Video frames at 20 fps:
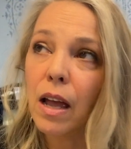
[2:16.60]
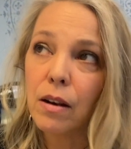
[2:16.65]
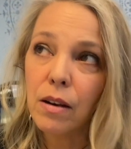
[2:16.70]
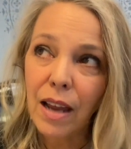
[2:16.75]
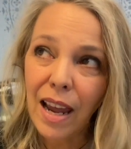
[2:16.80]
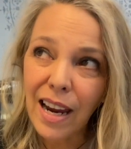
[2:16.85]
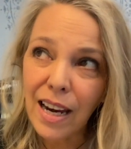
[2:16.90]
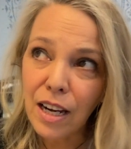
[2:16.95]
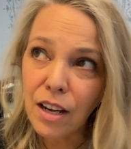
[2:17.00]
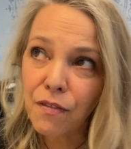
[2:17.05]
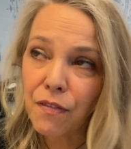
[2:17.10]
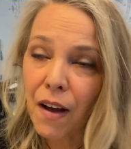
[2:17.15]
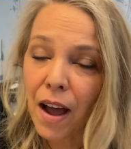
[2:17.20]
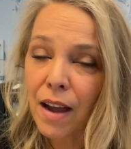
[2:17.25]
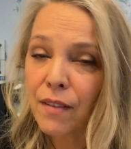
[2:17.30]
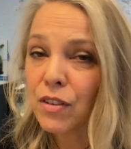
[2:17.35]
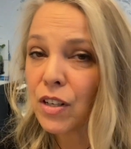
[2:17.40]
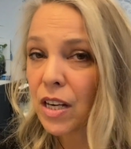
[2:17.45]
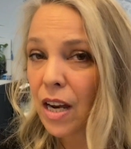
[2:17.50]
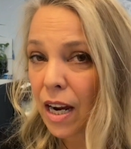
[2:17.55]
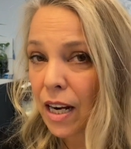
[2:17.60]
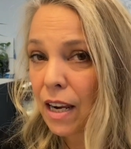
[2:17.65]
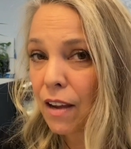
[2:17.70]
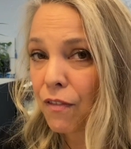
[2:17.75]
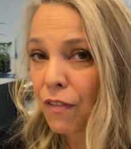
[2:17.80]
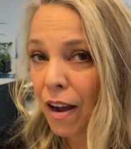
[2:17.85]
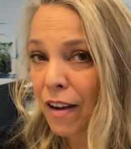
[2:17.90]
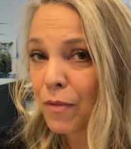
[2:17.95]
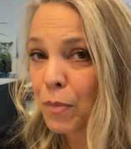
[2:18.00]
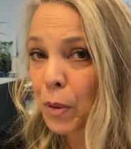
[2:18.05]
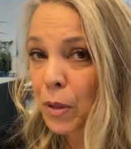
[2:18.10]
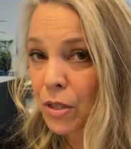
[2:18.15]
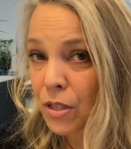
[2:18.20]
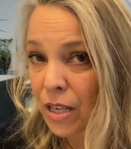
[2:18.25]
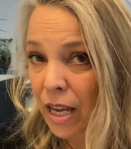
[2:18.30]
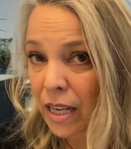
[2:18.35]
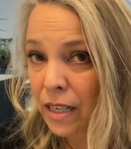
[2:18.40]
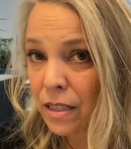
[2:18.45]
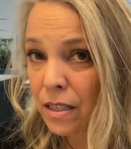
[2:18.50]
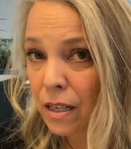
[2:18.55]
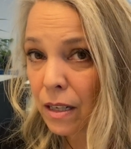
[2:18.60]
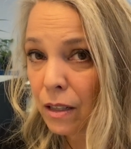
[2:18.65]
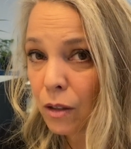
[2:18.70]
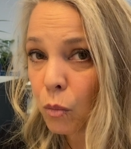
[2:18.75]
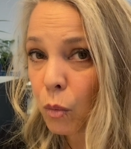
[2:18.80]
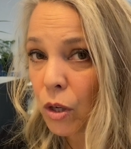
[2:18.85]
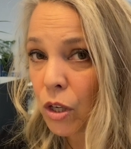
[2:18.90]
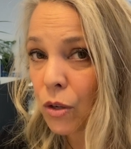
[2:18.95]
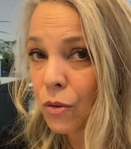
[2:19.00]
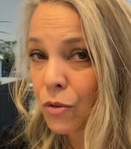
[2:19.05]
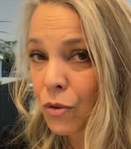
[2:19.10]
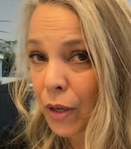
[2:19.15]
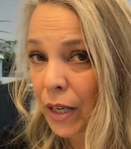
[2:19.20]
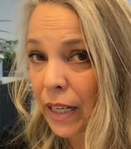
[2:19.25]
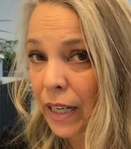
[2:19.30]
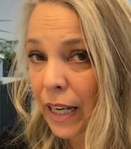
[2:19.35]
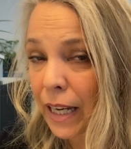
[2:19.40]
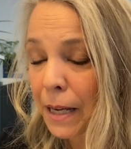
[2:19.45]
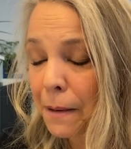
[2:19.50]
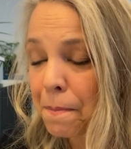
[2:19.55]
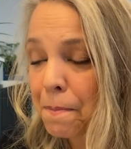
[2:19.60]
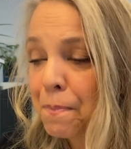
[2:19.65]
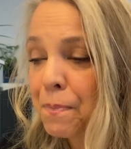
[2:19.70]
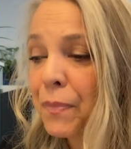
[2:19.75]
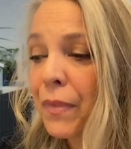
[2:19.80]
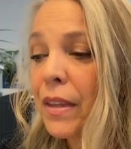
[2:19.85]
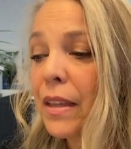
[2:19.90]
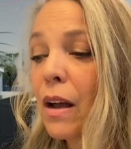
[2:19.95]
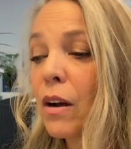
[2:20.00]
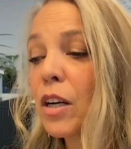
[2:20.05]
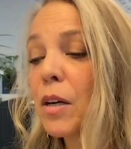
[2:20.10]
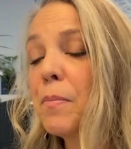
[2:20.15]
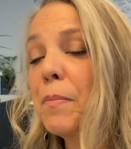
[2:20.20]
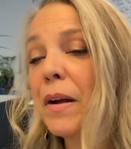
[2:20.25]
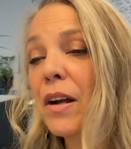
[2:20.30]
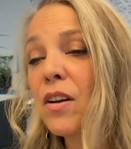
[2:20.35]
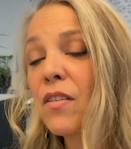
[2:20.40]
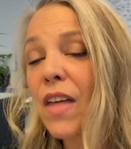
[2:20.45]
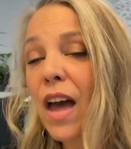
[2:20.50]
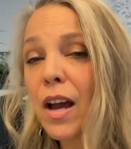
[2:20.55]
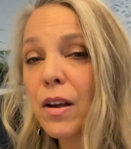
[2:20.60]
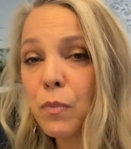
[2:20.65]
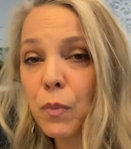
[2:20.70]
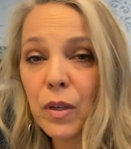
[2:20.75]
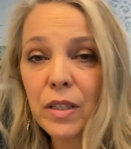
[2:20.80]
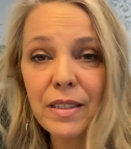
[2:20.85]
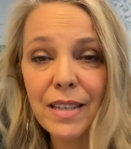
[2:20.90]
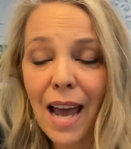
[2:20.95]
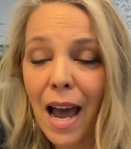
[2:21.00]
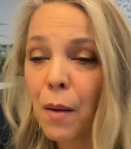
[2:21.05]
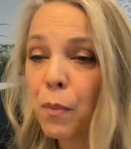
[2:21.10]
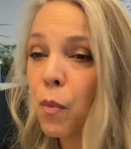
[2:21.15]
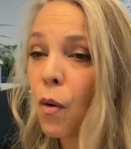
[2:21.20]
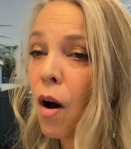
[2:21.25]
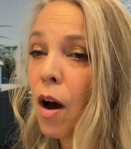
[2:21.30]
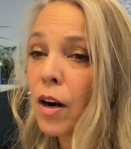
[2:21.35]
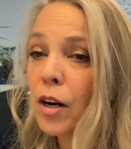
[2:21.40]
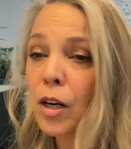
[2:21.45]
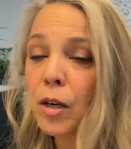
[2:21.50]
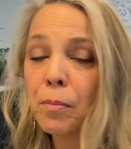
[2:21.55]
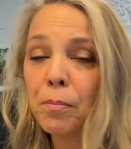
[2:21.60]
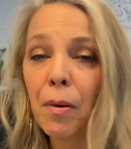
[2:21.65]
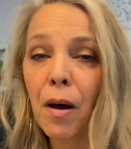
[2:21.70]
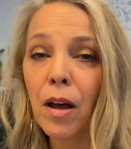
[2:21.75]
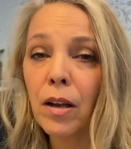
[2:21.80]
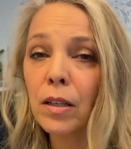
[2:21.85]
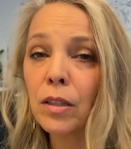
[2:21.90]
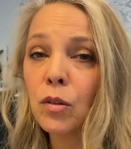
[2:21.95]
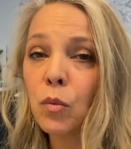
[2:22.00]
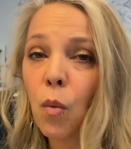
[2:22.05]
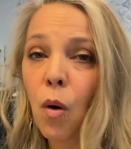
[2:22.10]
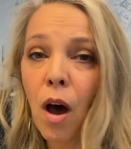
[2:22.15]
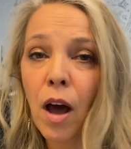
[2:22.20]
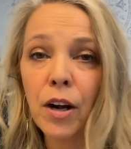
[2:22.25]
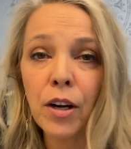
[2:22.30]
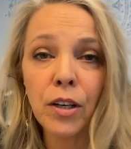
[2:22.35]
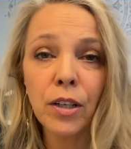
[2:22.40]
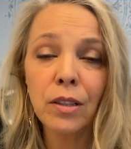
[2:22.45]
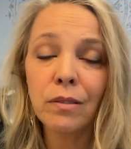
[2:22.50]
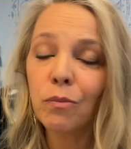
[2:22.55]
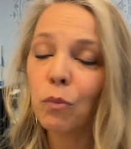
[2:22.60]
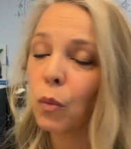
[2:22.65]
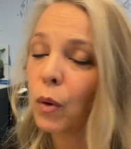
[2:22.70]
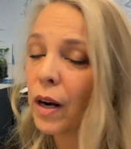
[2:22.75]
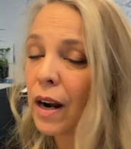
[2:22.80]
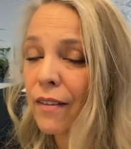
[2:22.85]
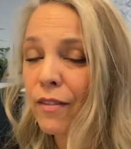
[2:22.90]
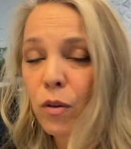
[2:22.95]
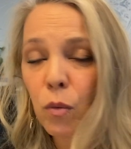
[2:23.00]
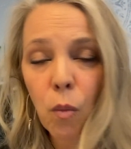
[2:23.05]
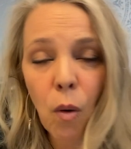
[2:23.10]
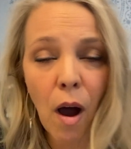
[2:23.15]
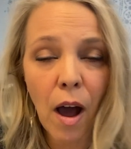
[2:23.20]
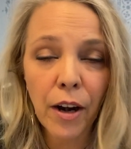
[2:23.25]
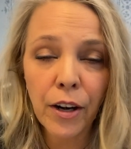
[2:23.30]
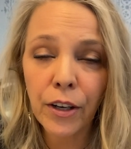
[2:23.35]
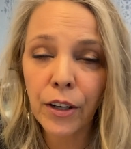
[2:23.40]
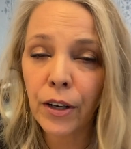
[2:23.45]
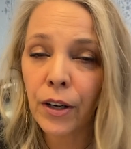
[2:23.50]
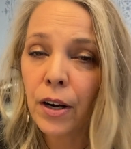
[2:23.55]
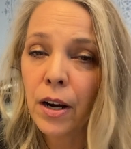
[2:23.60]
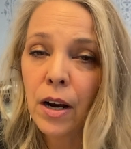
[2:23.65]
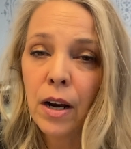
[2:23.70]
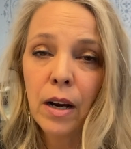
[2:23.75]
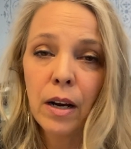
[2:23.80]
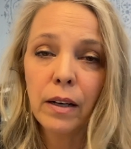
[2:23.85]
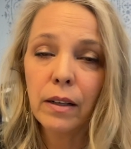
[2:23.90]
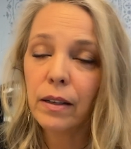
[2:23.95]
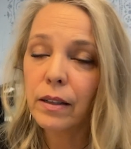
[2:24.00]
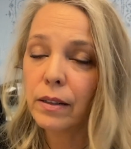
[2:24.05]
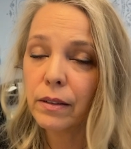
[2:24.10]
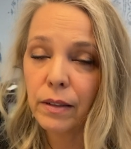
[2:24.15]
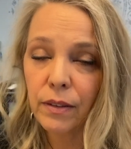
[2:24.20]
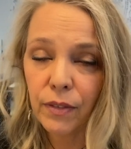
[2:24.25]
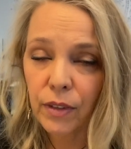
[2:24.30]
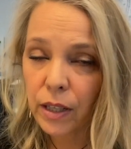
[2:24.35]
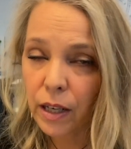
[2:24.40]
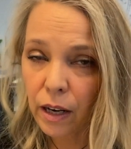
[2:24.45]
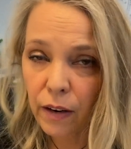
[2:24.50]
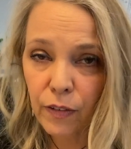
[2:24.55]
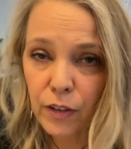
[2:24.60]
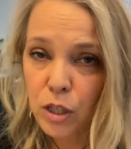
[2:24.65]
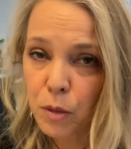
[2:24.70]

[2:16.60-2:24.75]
85 to 95% when you drink it. Now compare that with tap water, bottled water, whatever water. I don't even care if it's